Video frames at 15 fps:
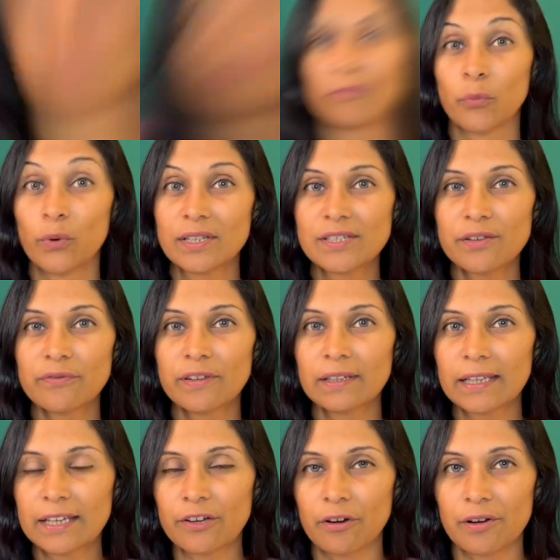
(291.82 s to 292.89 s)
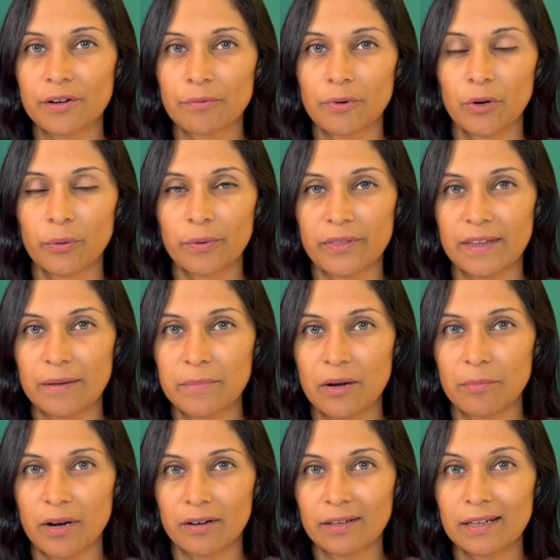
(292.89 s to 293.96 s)
Once you feel like you're on a roll with email
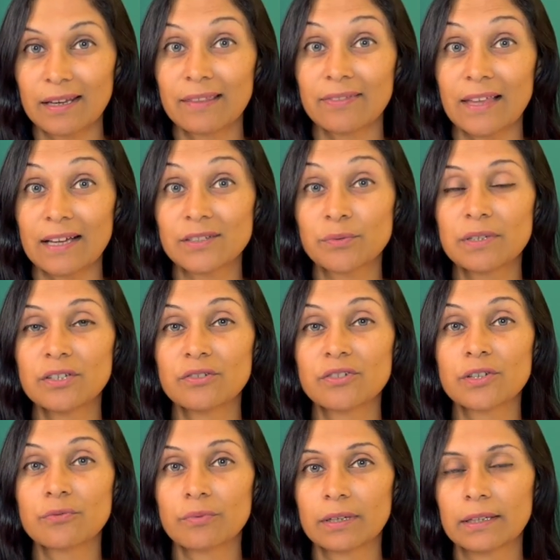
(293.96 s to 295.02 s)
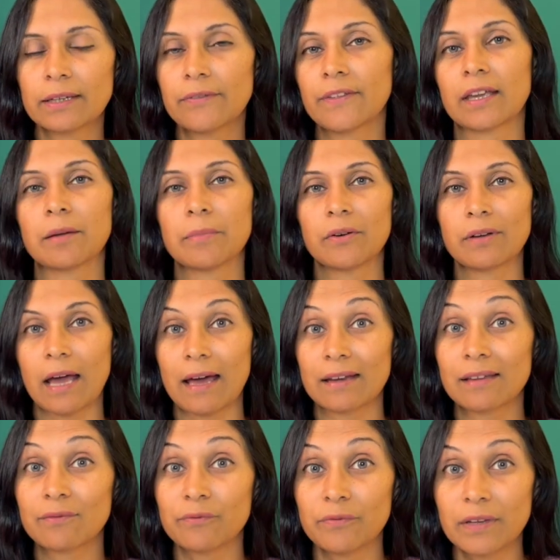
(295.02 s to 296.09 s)
marketing, that's when you should really think about
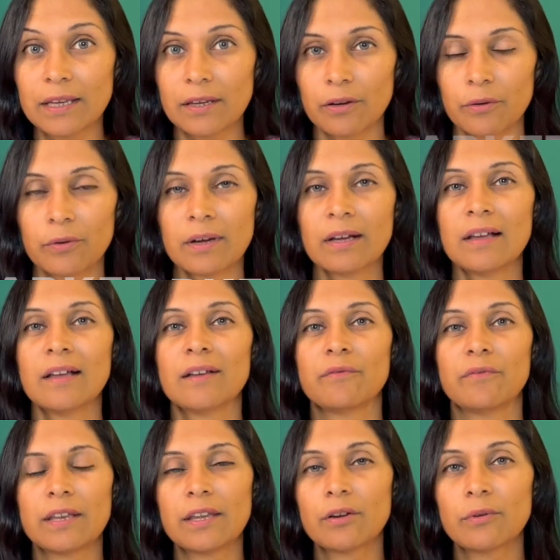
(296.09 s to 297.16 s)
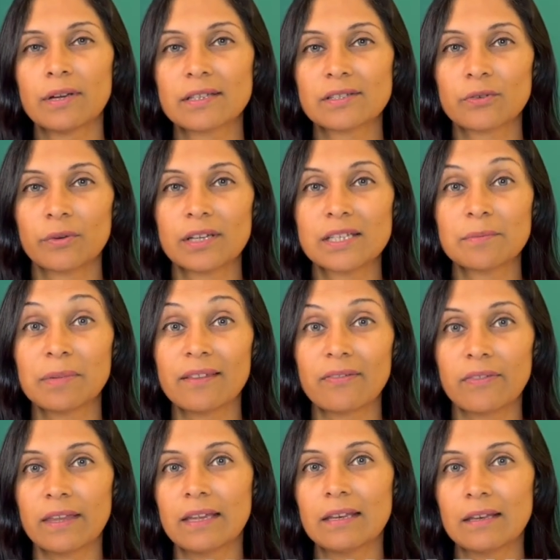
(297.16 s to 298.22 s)
adding video. Video is going to be
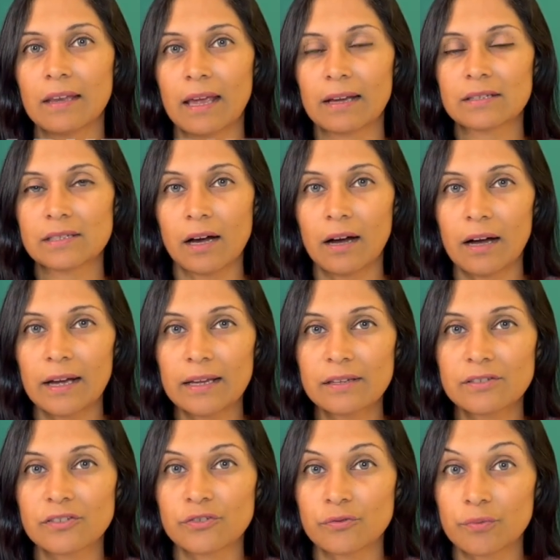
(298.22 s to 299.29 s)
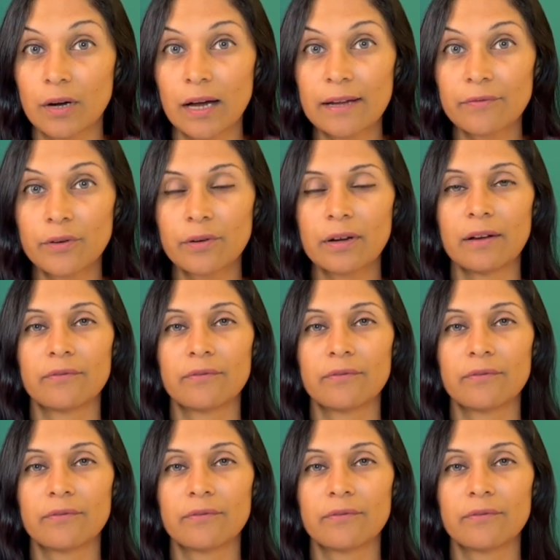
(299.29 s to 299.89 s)
the next highest driver of